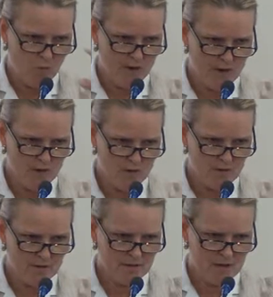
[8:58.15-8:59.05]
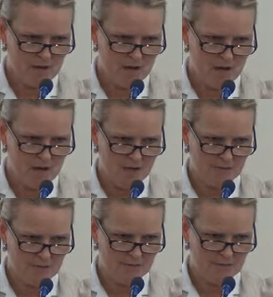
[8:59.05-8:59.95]
where
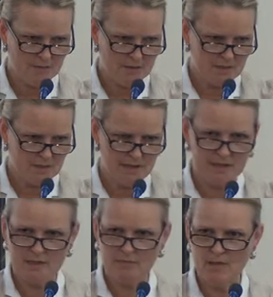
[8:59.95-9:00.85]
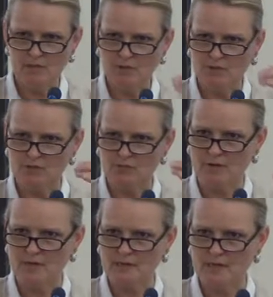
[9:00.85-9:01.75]
civil society may want to
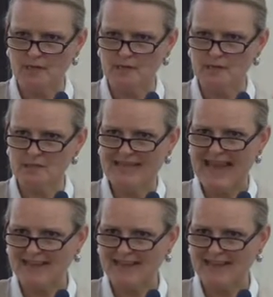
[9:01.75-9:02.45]
direct its